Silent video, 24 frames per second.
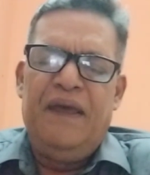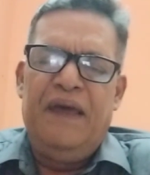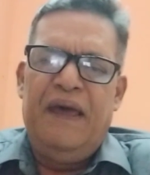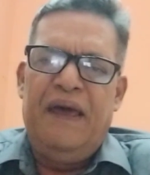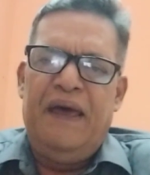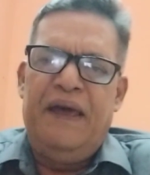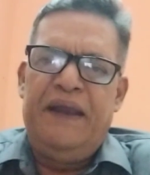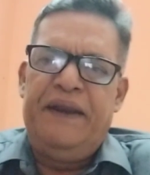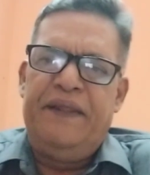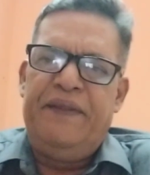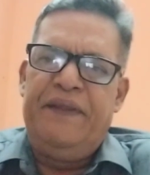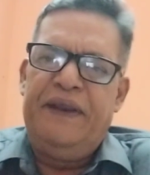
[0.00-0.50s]

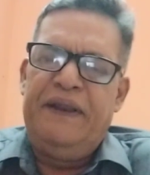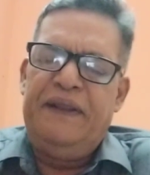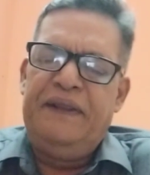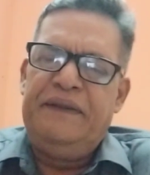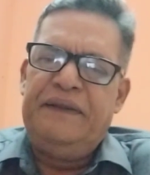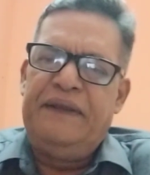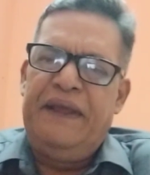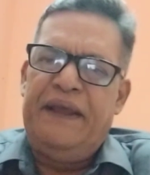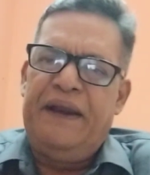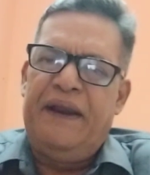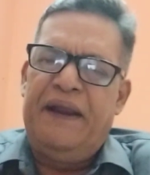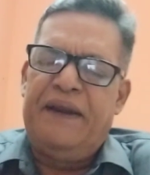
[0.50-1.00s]
And
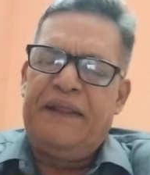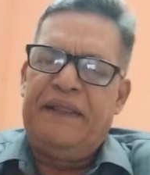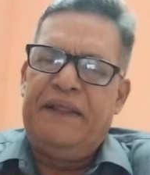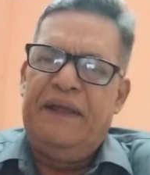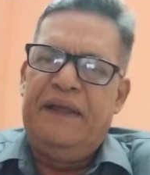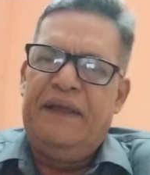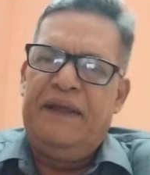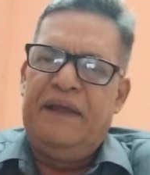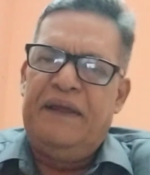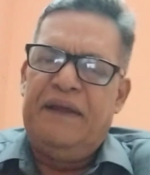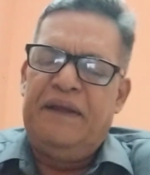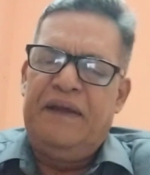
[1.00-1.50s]
then there are
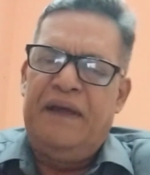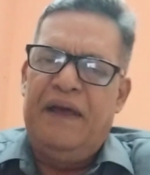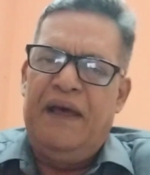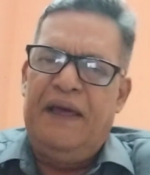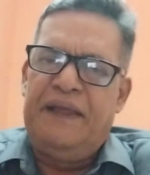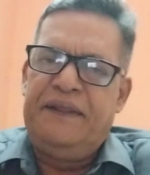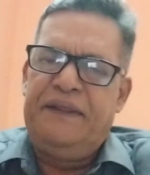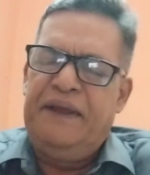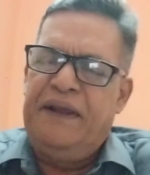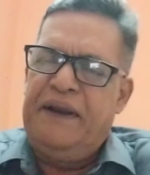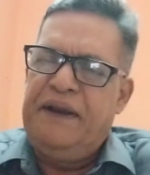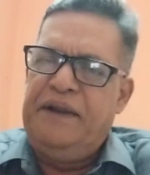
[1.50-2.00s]
the
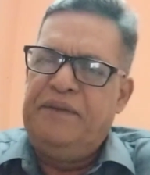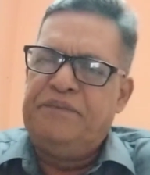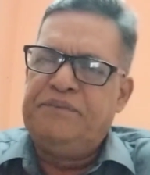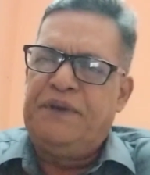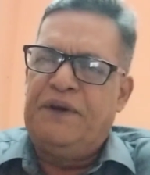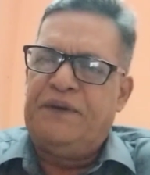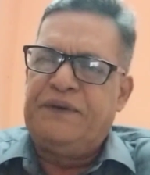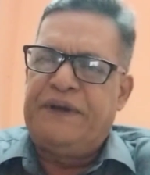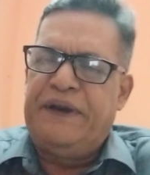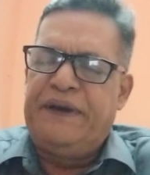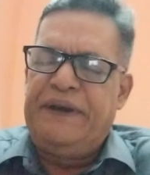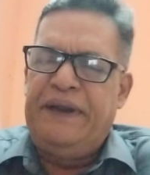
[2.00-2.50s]
other
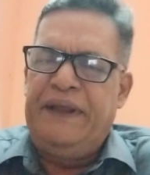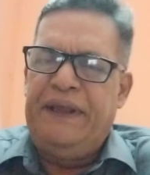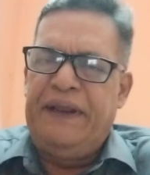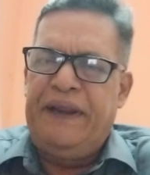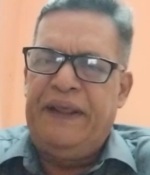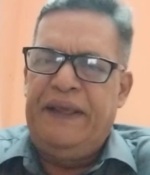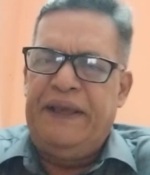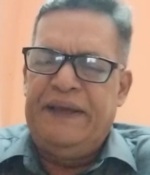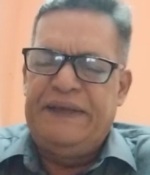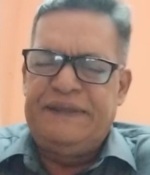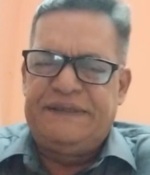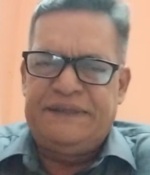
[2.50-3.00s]
important
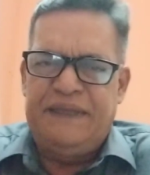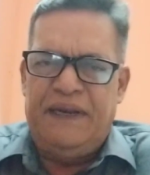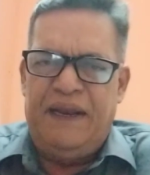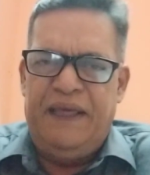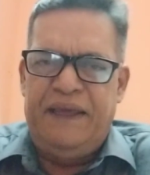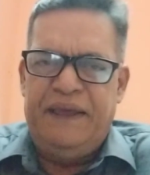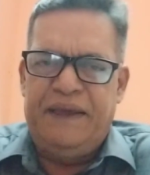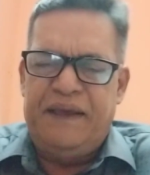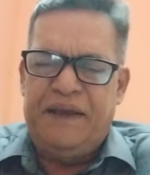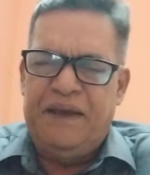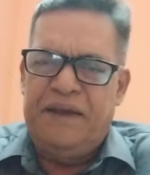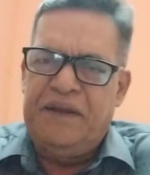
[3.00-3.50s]
areas
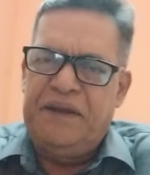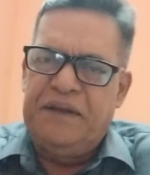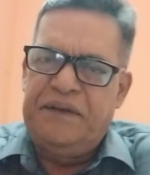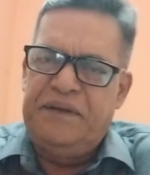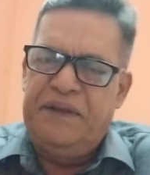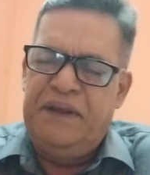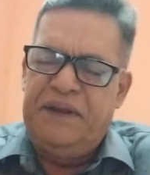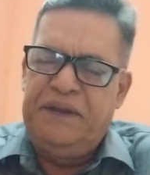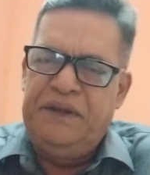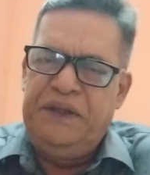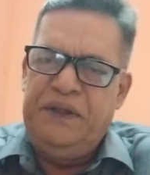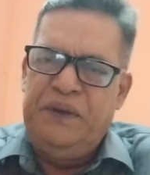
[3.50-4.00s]
like
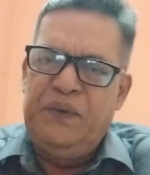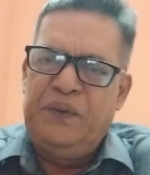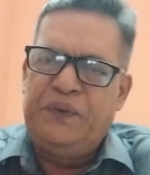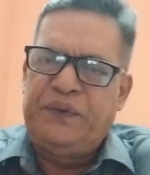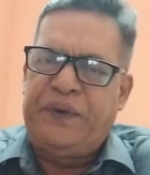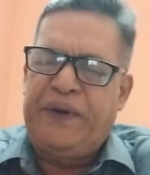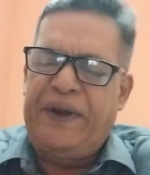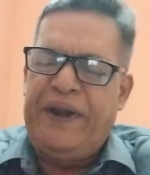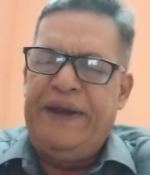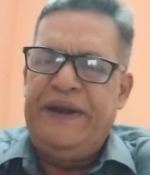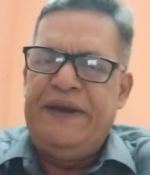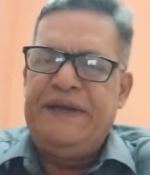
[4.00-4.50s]
the
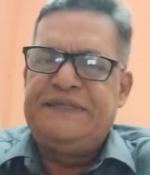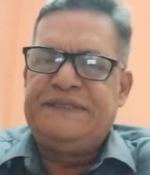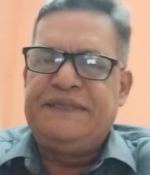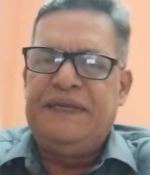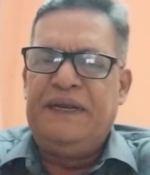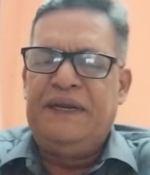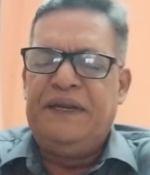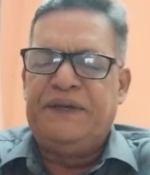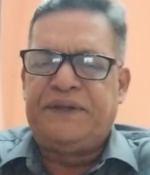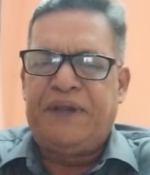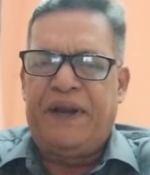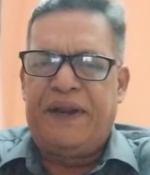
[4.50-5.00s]
new trends
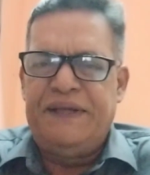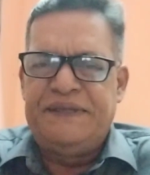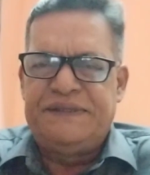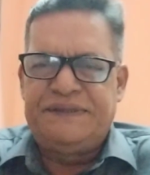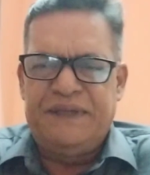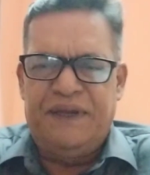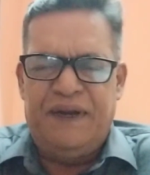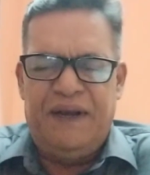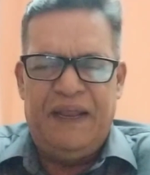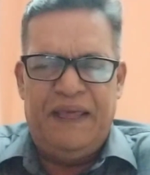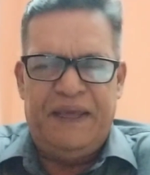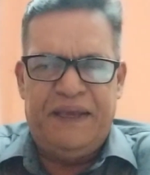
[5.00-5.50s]
in
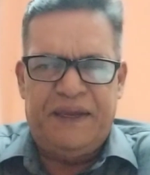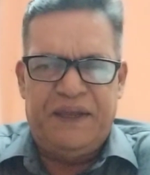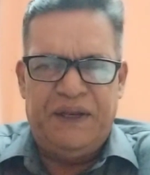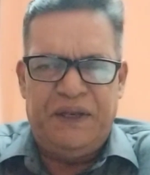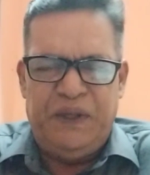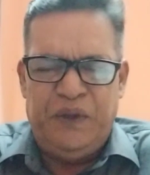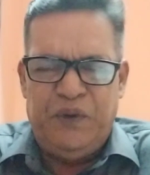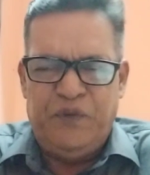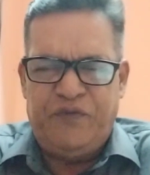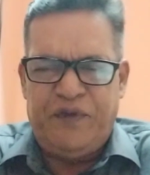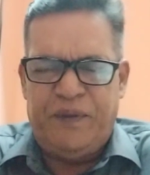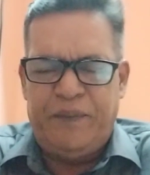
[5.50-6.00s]
literature, like
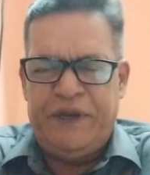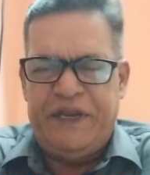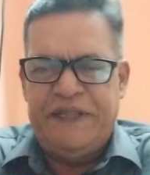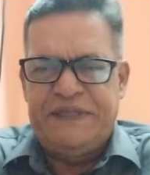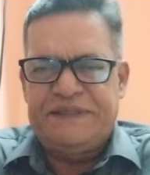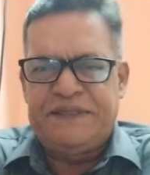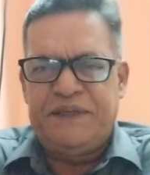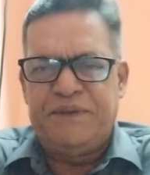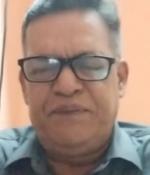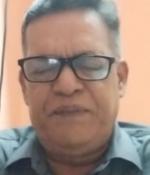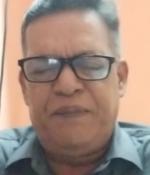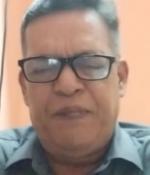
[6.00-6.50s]
new
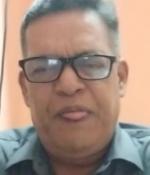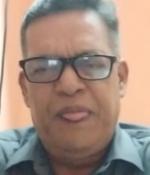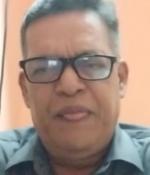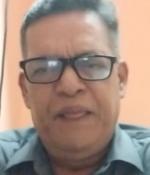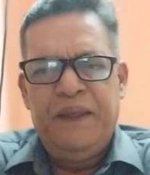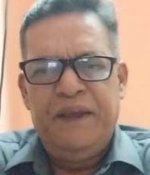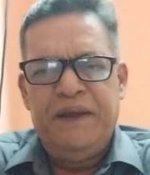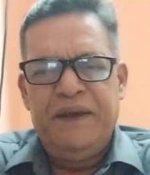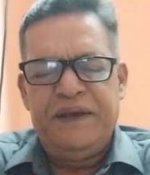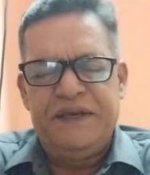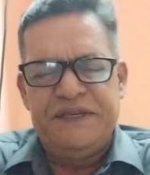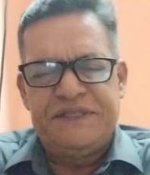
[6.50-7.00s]
feminism,
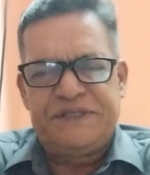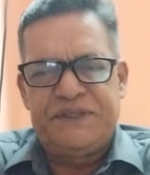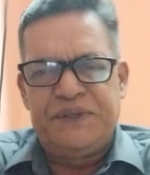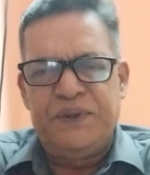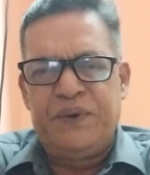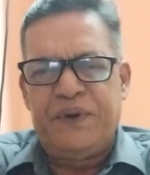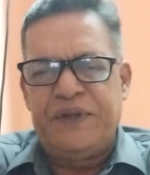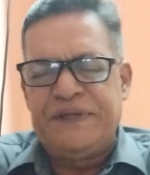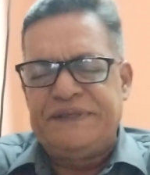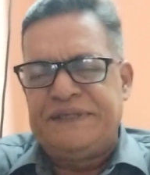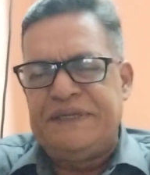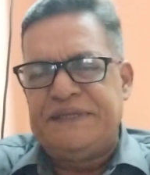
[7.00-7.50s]

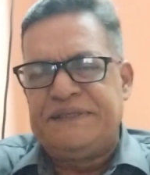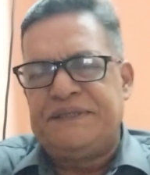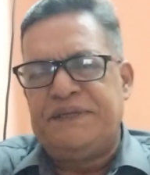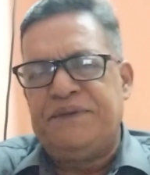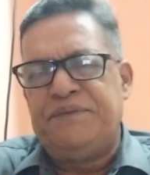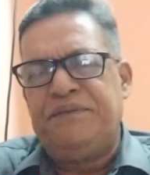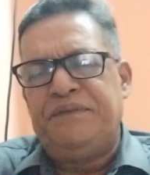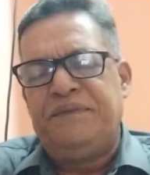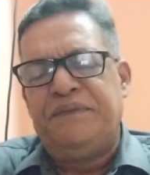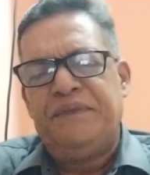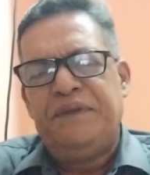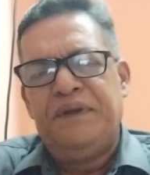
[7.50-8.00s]

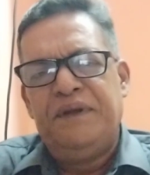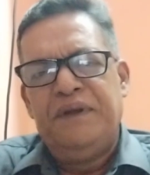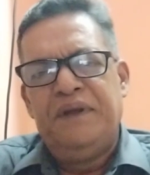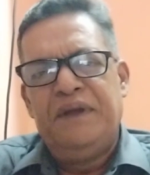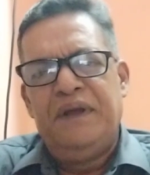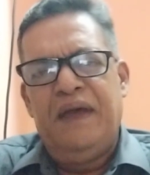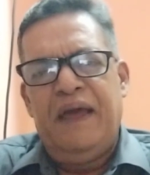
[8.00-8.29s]
historicism,